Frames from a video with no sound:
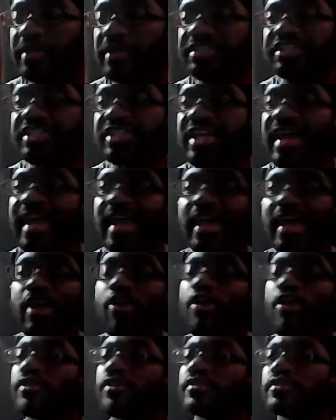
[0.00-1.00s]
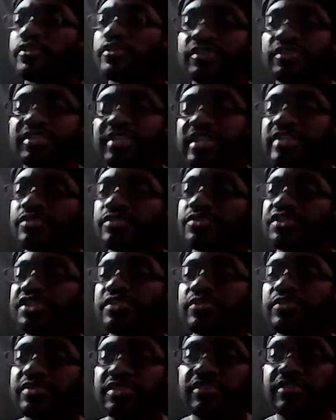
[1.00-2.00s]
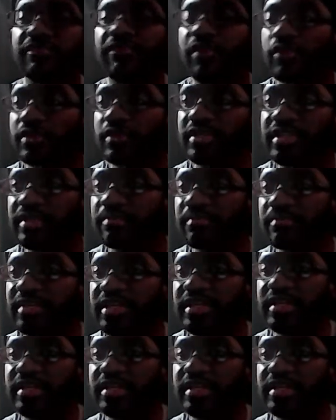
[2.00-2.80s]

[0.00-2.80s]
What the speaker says: But she had all of those things where she was devoted in